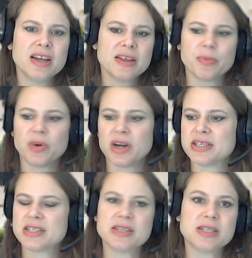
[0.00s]
The
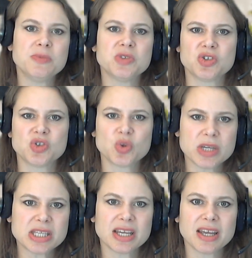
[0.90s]
process can seem
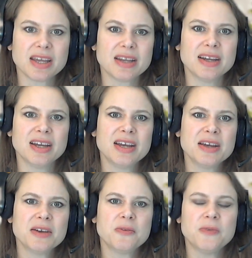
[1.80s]
disjointed.
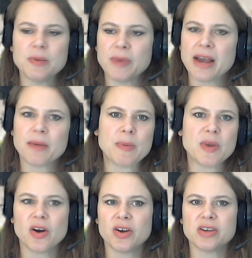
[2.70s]
Feedback might be
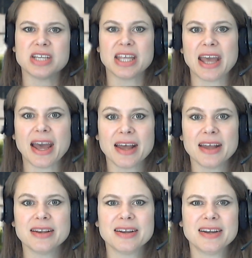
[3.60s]
harder to
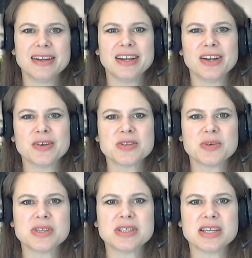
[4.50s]
get, you know, so
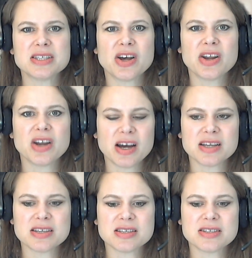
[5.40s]
it's it's on
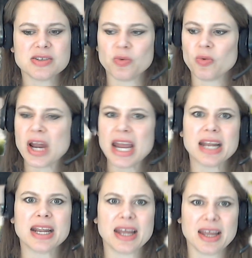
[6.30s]
us to
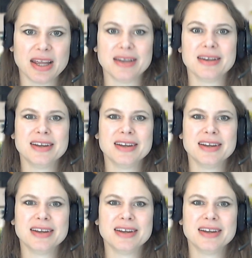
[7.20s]
rein it in,